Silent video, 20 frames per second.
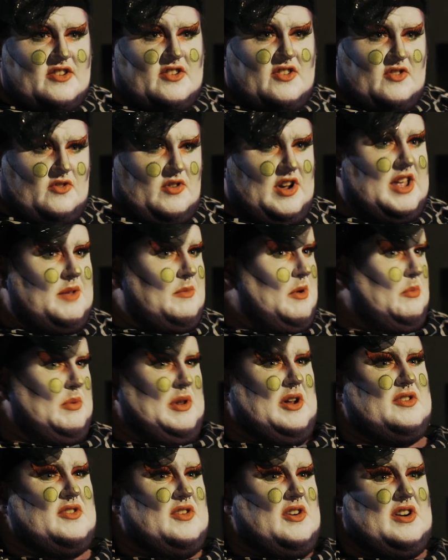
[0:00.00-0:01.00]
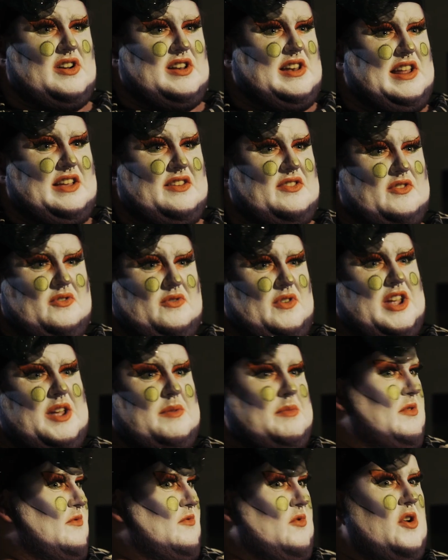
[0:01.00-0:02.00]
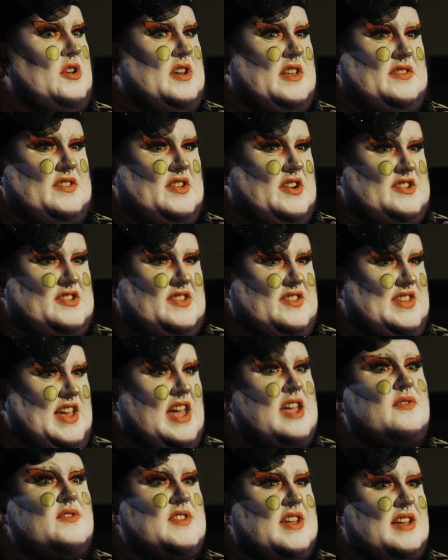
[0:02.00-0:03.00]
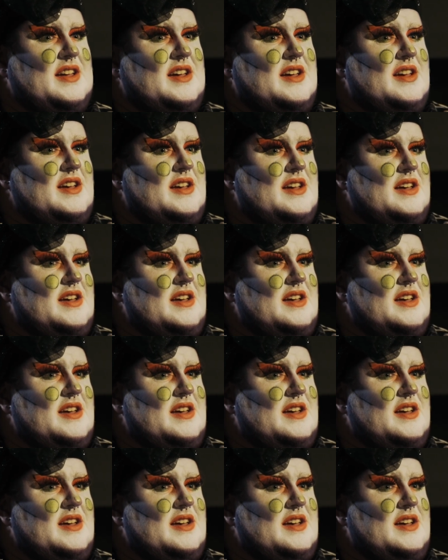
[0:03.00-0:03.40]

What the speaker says: her to scream a blood-curdling scream and run in search of safety.